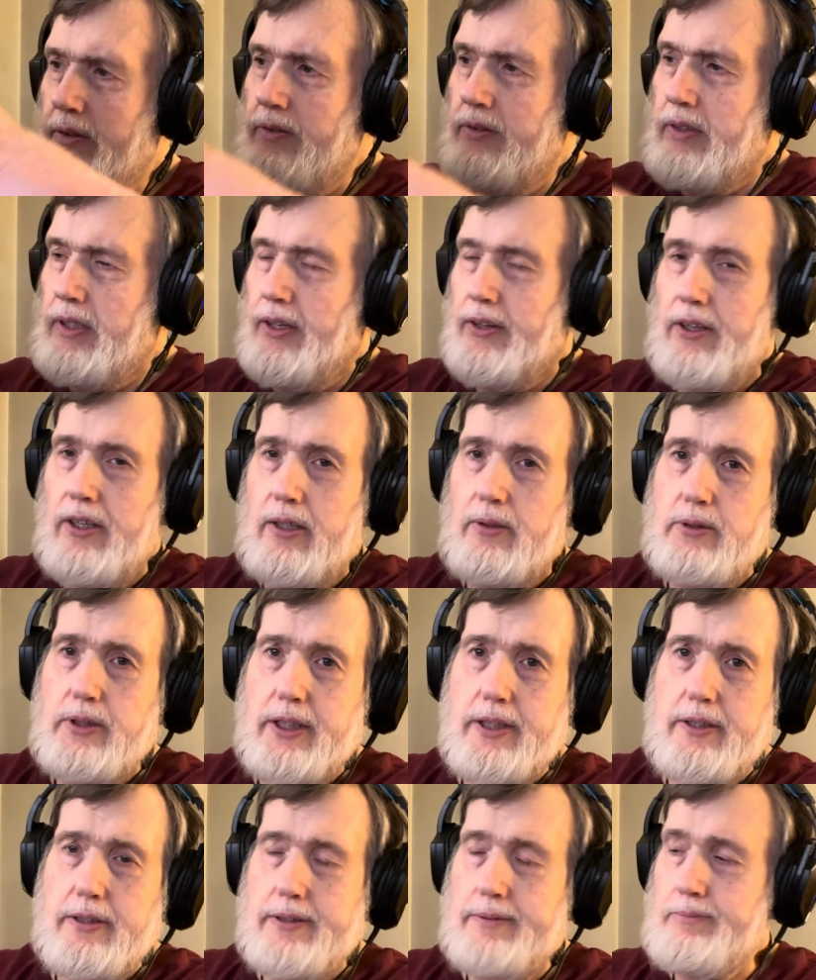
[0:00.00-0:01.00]
I thought it was
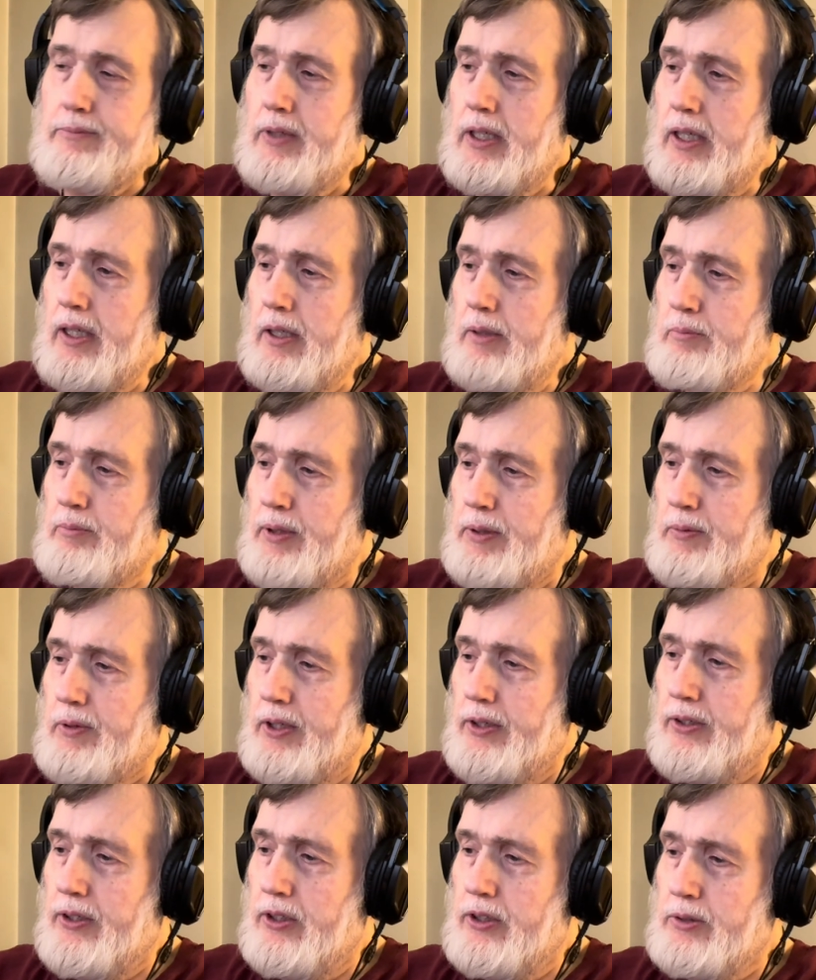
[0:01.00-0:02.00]
going to be
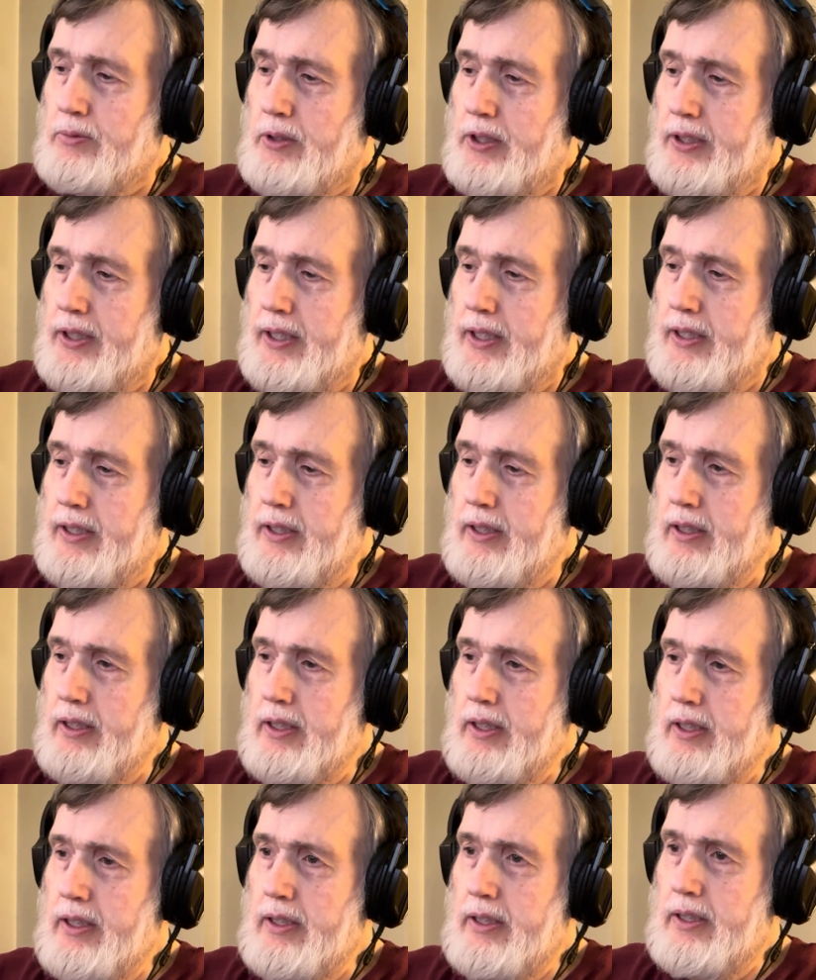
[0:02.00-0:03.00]
one of those where they
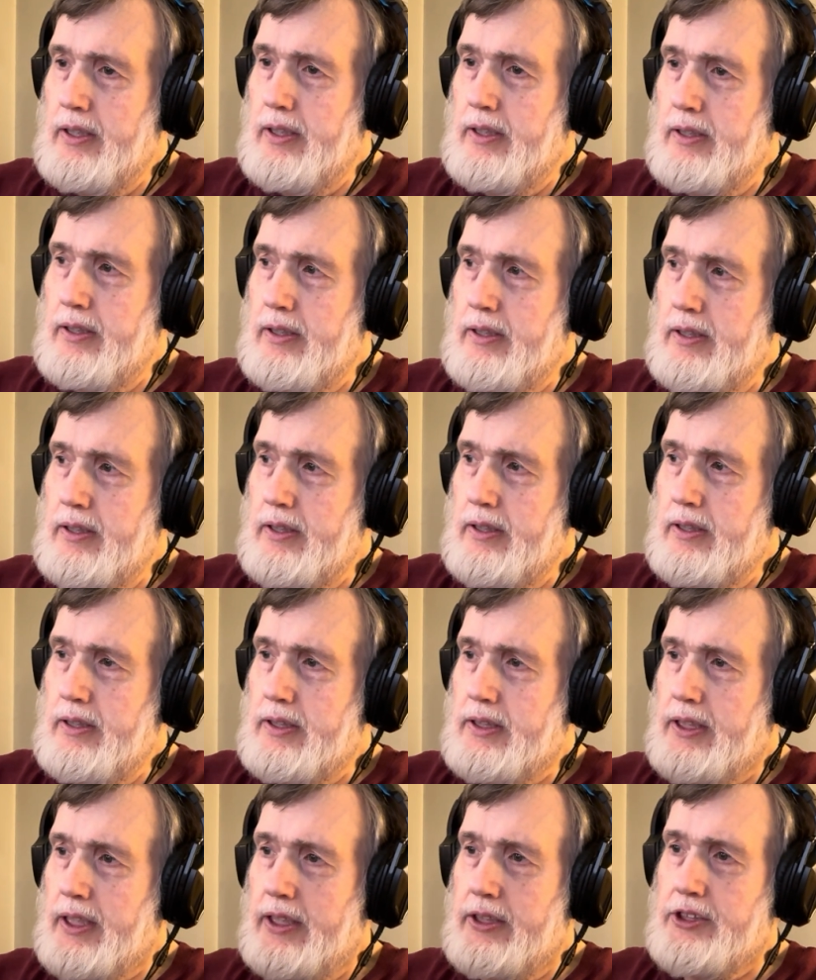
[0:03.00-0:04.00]

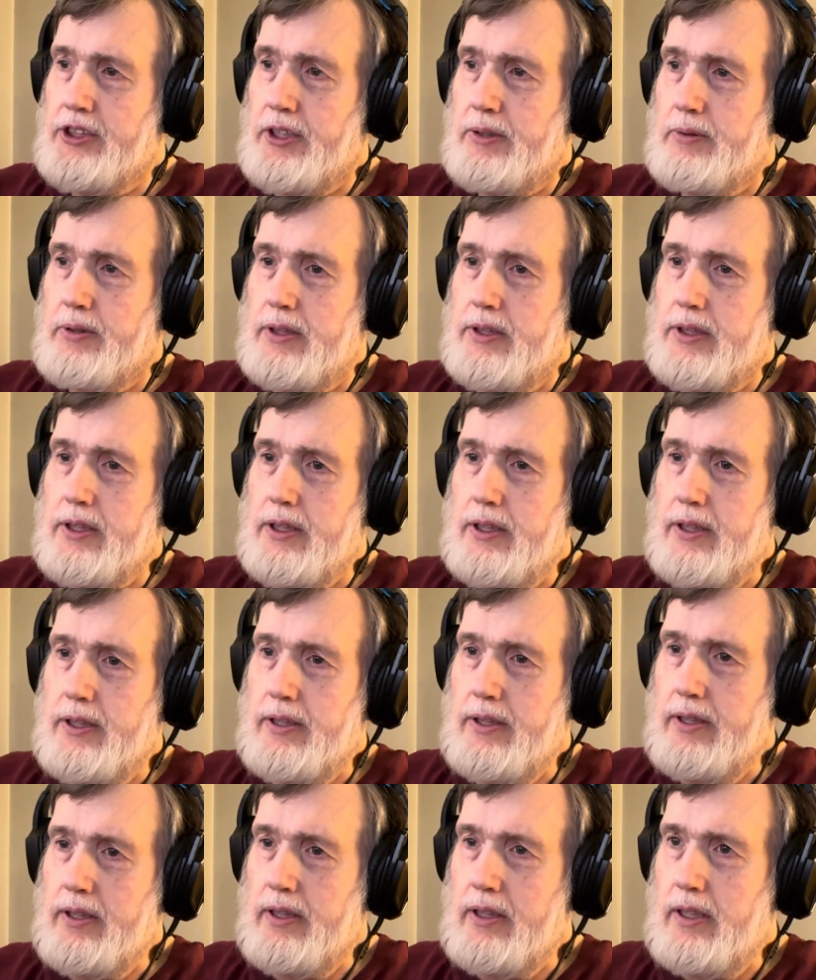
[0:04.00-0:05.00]
said she was
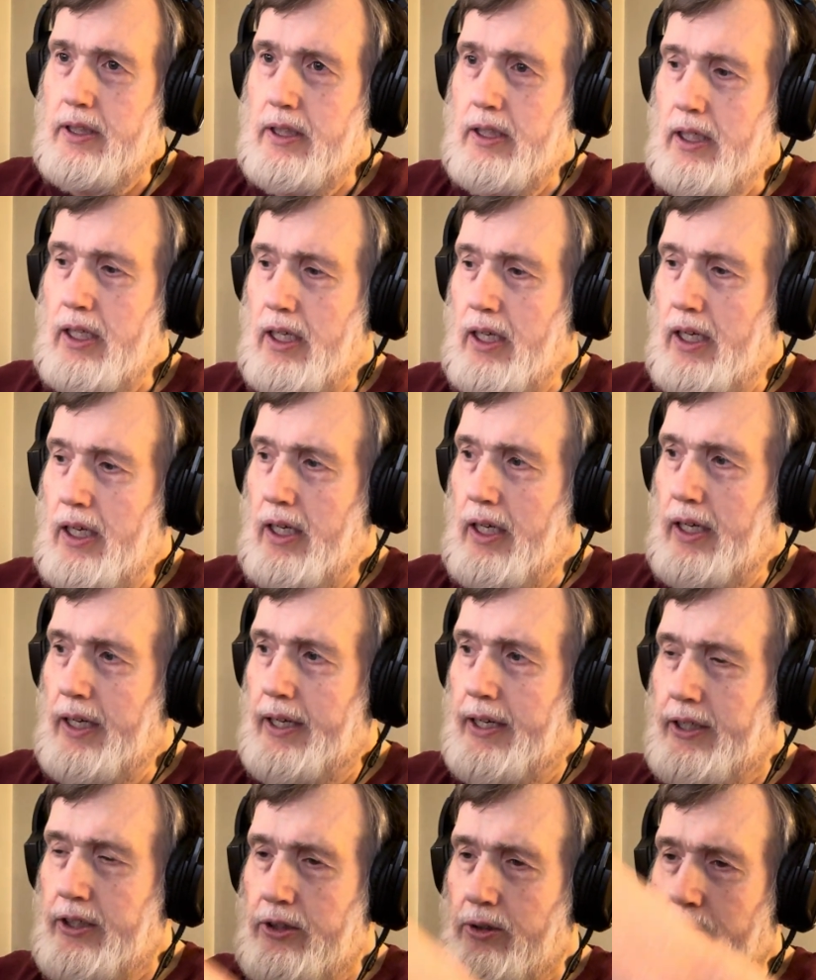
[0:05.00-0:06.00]

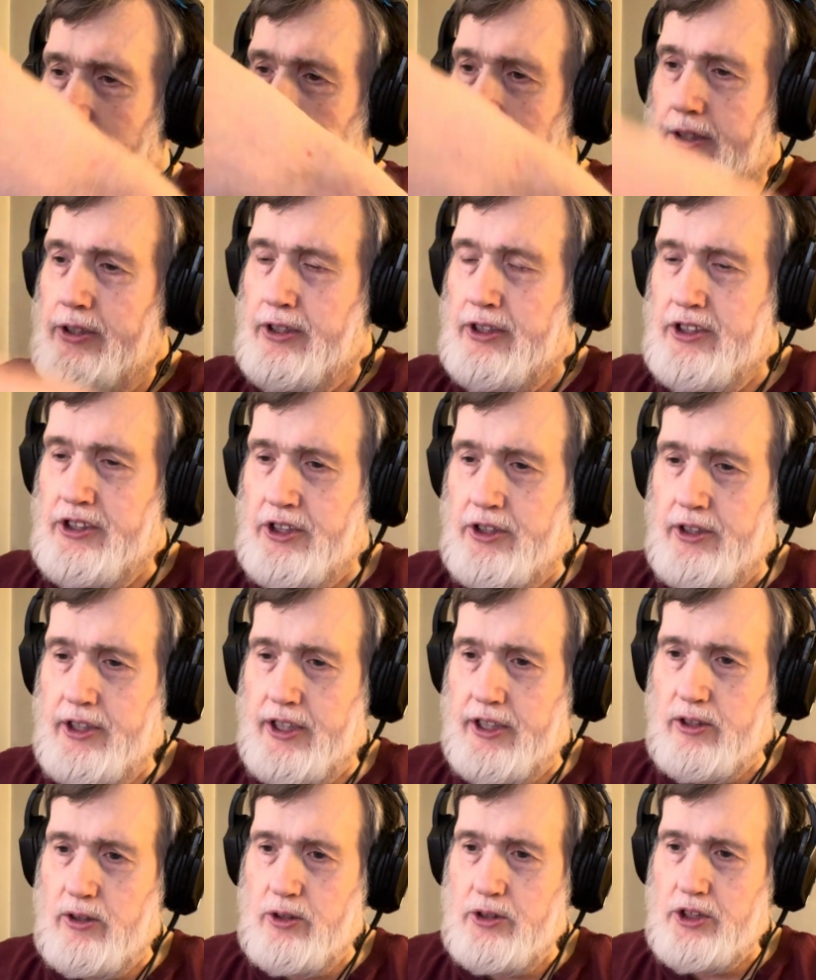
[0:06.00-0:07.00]
ignoring her
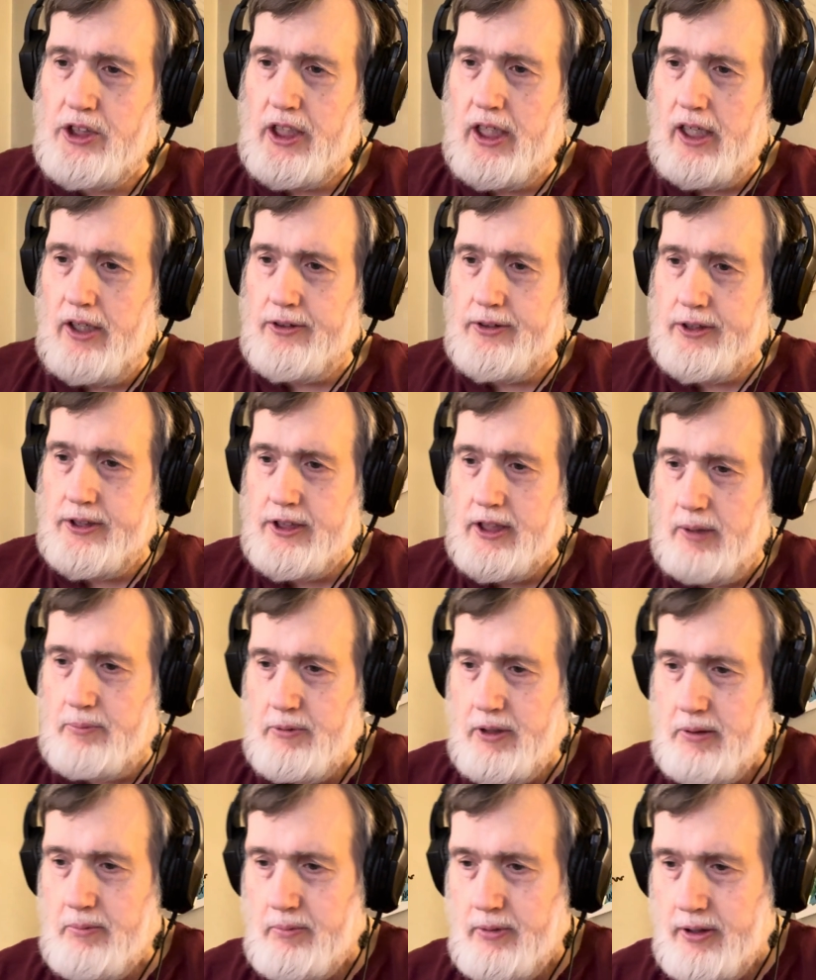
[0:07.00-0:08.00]
2-year-old child or
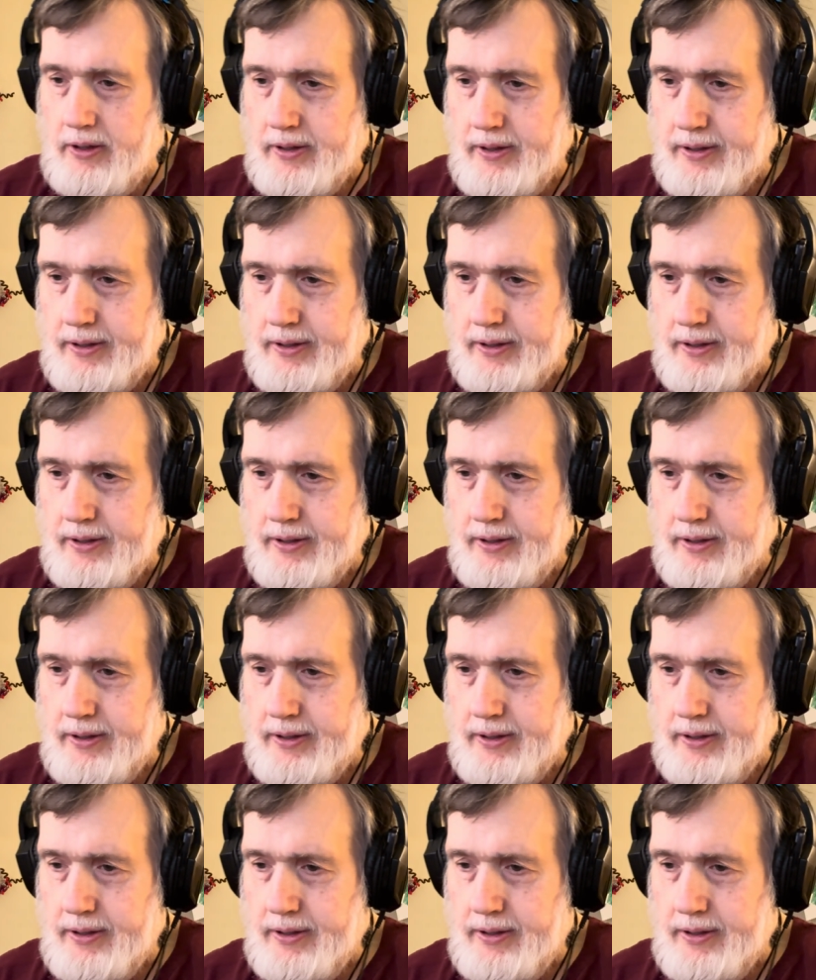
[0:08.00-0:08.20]
something, but